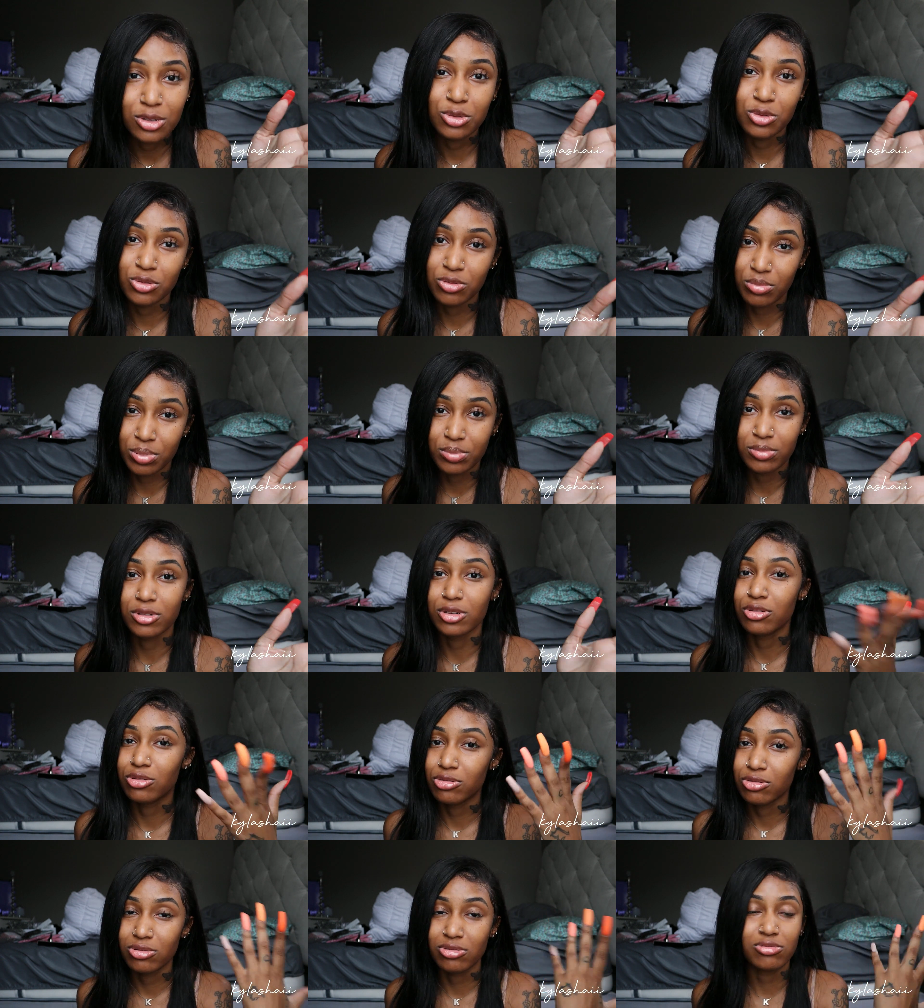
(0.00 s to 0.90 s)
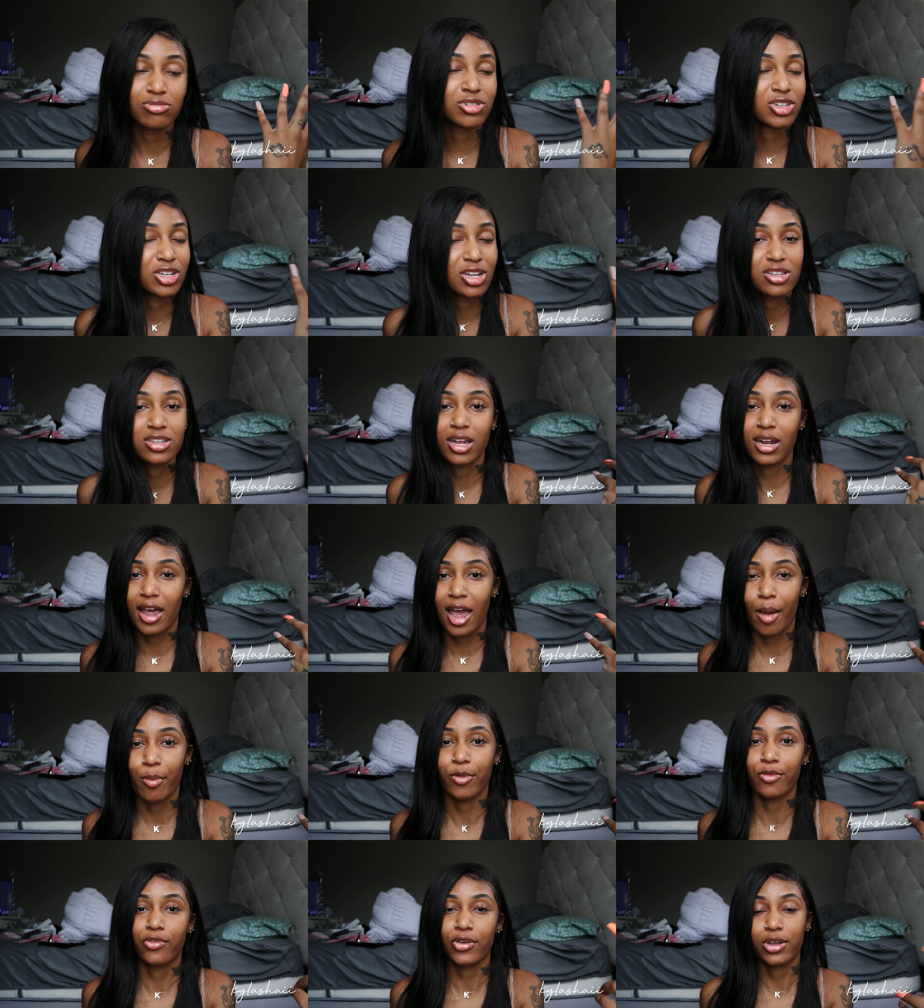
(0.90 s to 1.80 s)
new shit's gonna
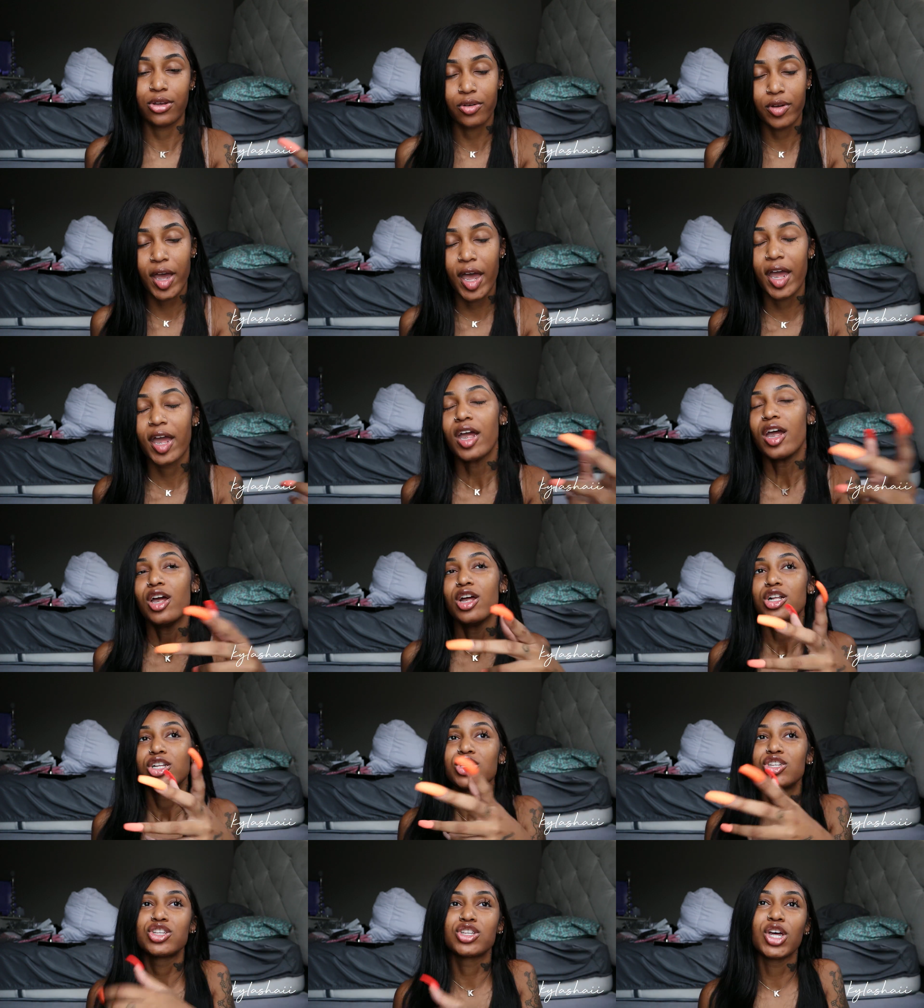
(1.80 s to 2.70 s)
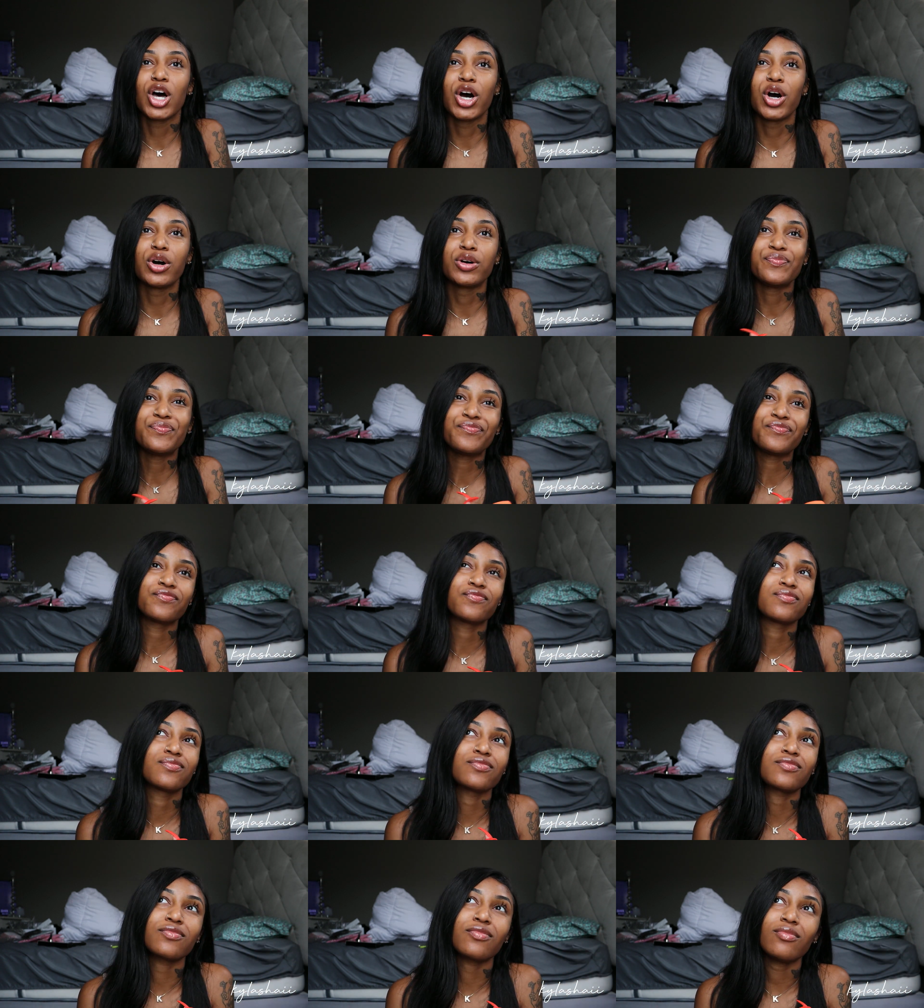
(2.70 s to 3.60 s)
happen for you, okay? So,
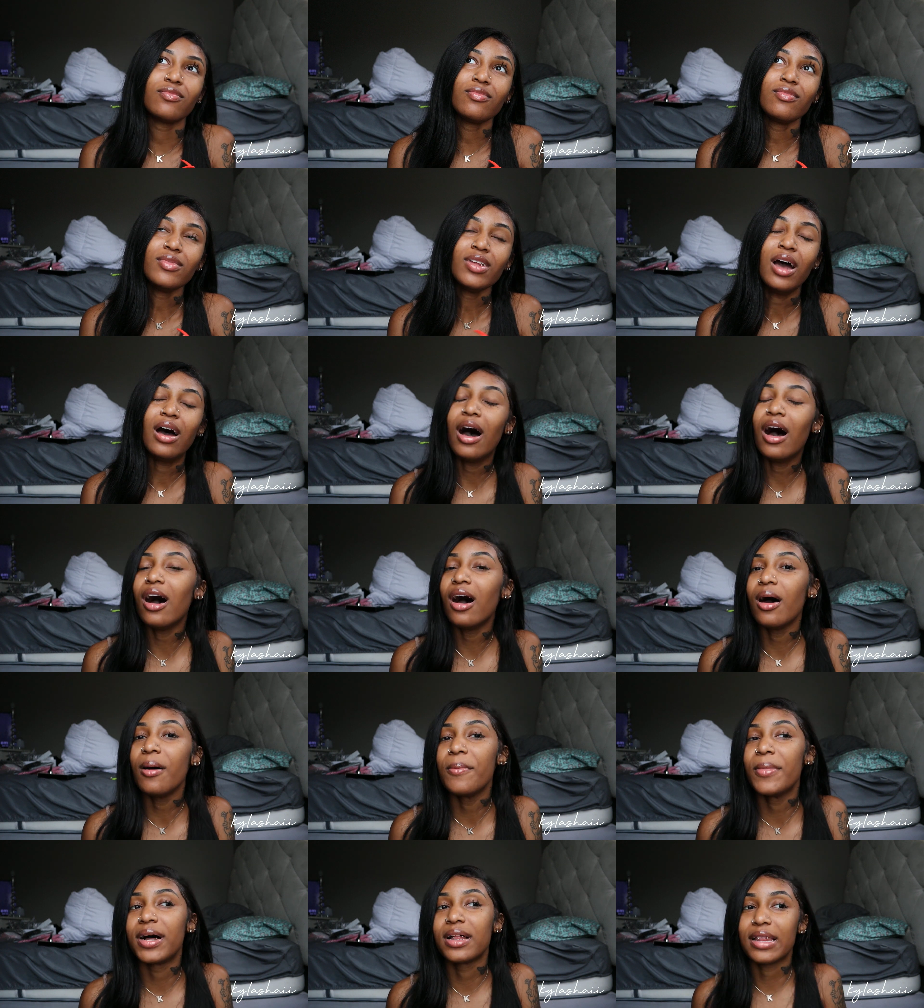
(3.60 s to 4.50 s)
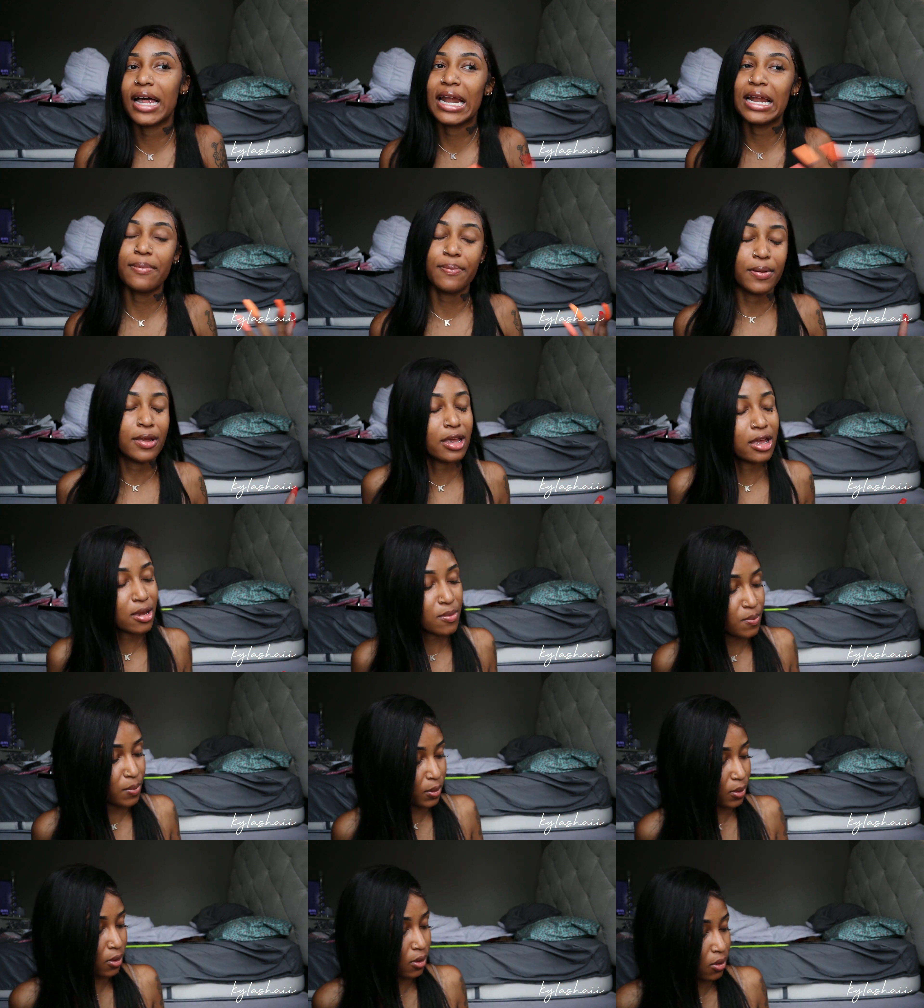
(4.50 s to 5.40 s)
a lot of
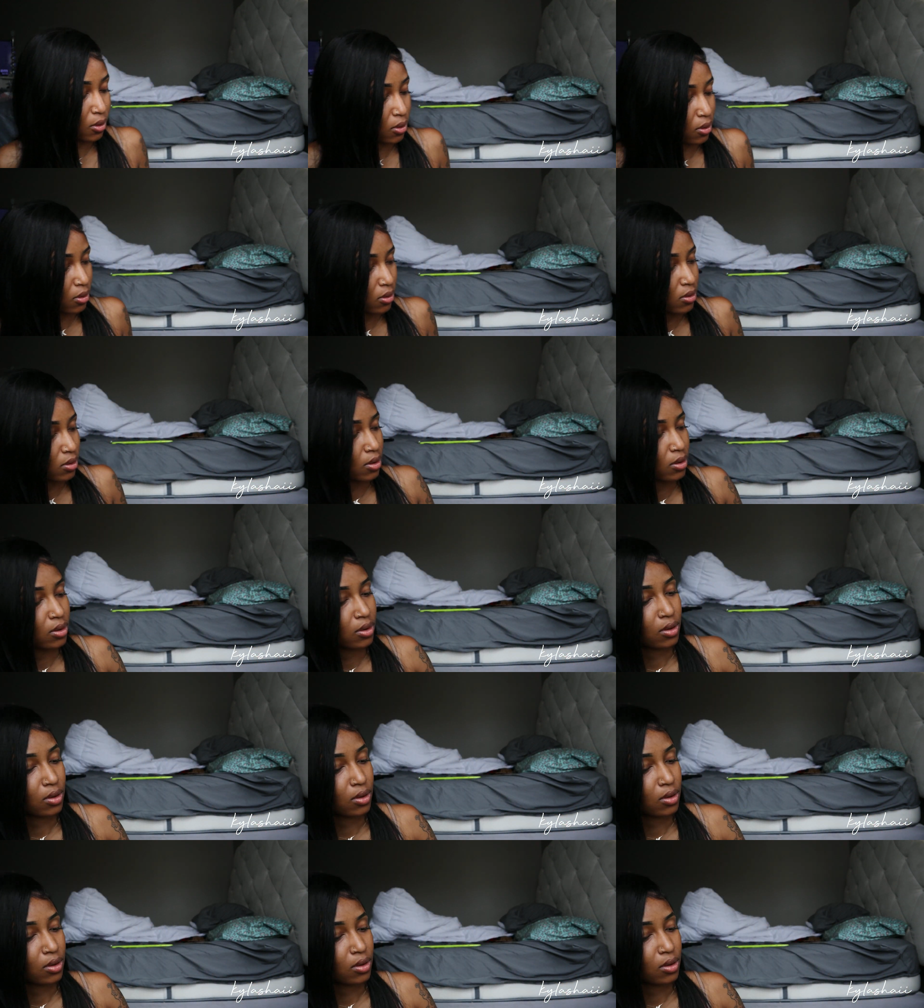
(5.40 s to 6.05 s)
people,